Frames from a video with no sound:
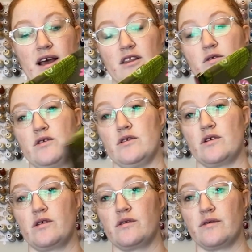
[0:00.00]

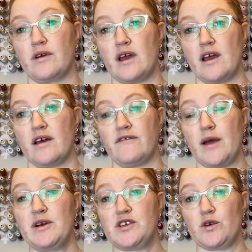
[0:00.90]
local
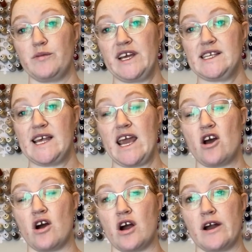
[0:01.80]
fabric store, because
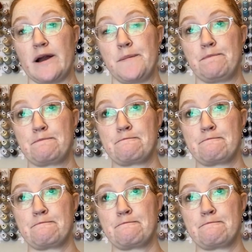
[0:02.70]
they are